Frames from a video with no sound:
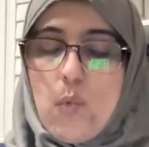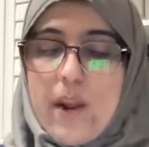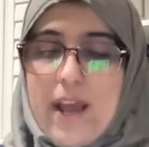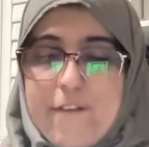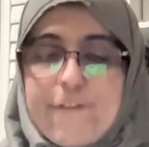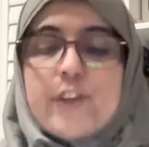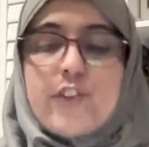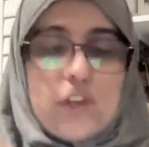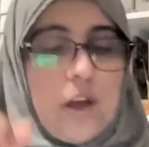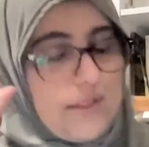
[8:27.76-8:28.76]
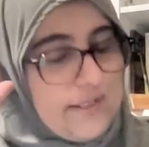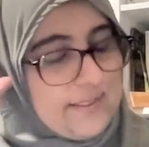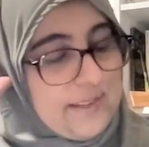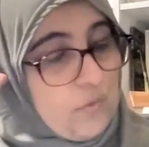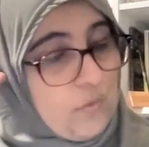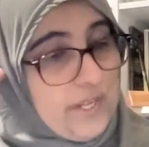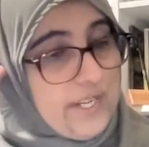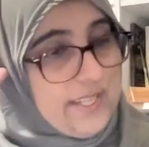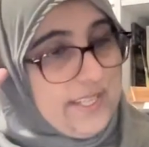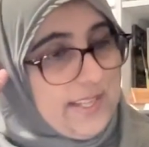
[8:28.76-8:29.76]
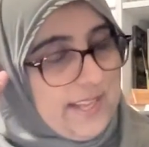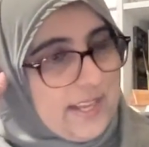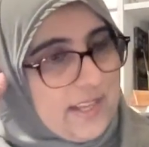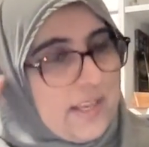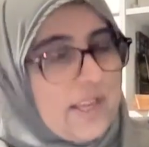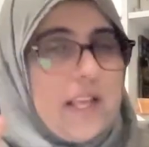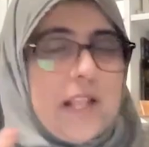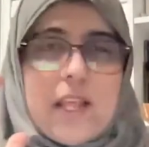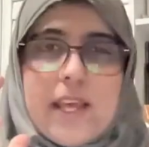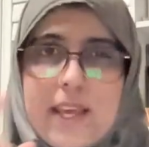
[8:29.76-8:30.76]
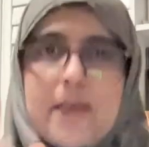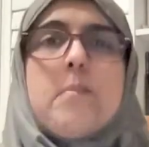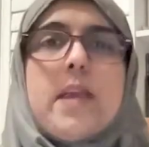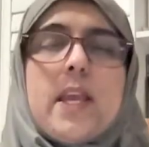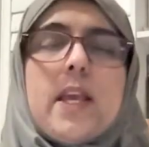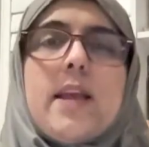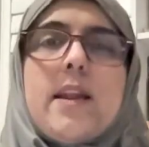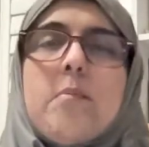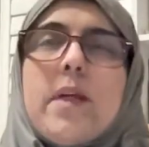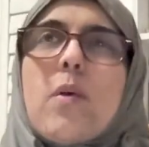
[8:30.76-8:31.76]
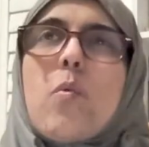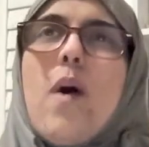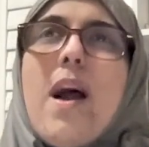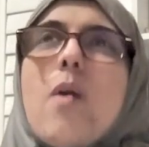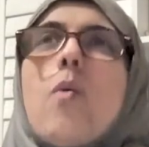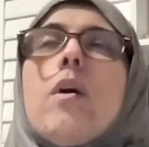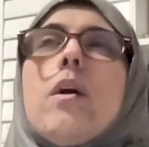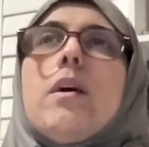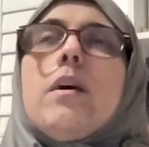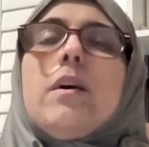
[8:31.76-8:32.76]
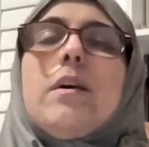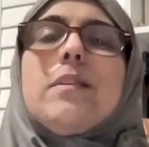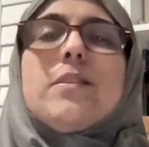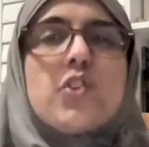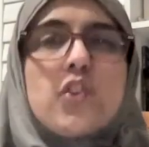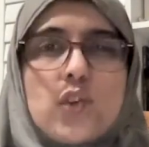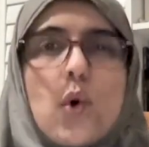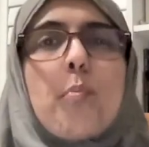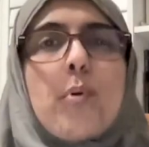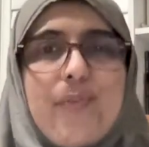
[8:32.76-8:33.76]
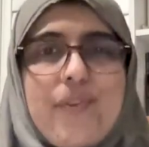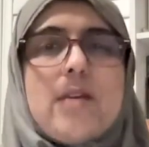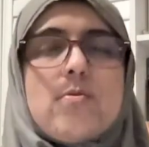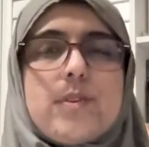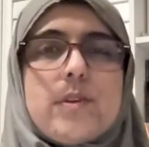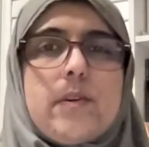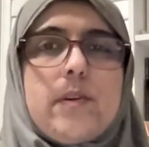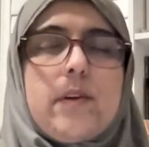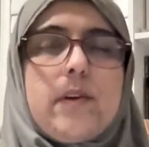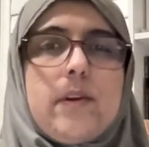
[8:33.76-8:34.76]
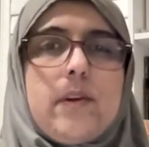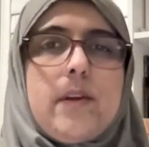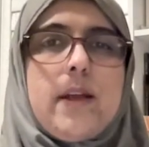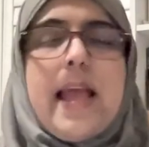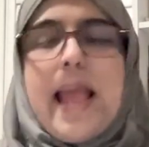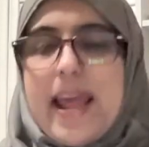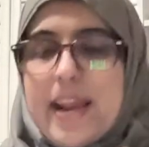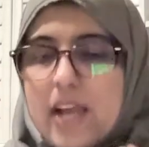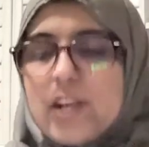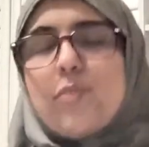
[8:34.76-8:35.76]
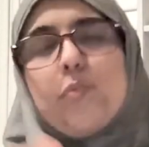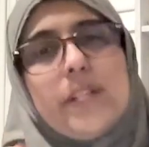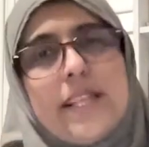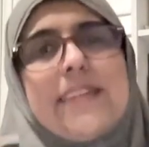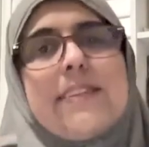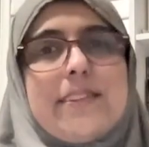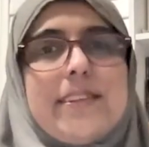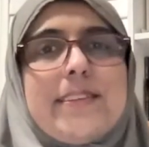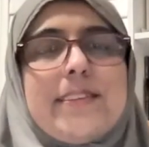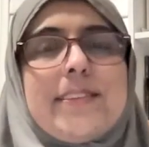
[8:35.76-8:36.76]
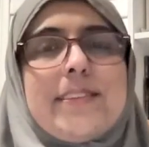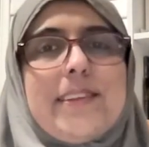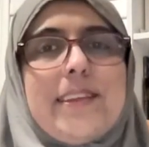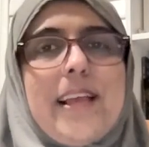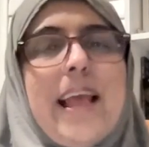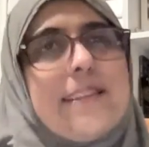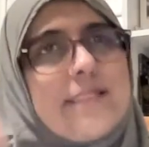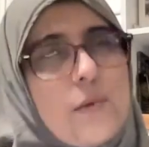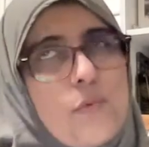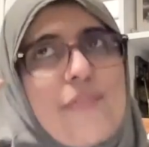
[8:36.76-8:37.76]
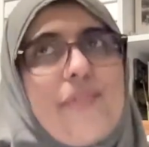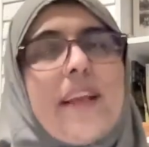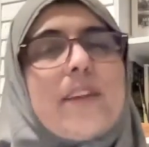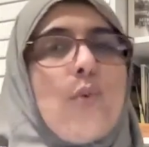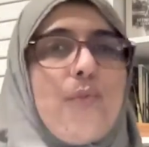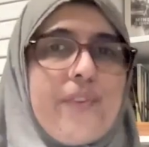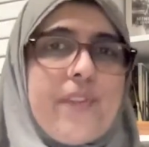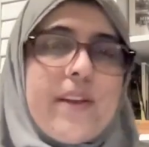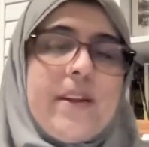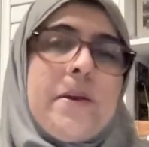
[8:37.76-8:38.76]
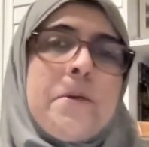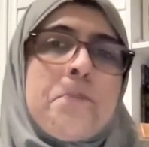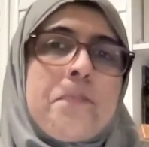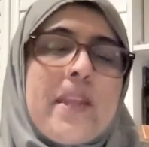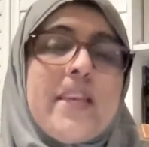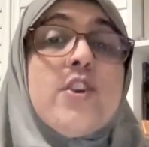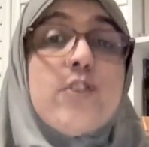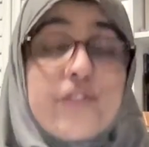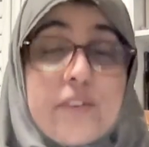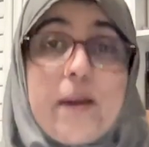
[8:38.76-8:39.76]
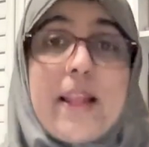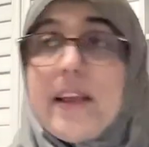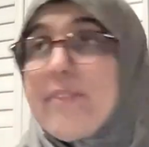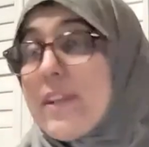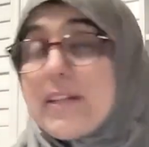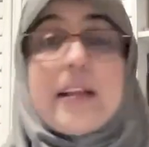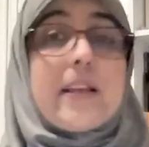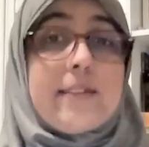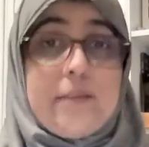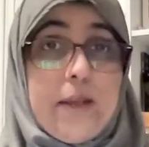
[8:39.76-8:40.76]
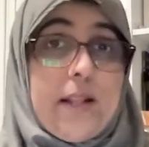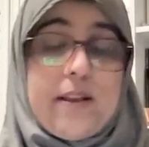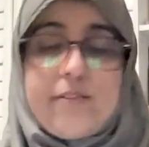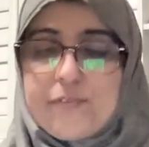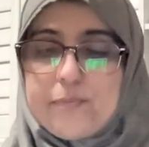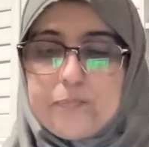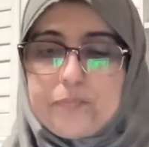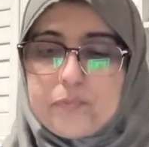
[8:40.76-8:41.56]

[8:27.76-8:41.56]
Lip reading: When I first saw this, it really like hit me. And I'm like, wow, this is so profound. And I could relate to this as I reflect over the years of my life, the decades of my life,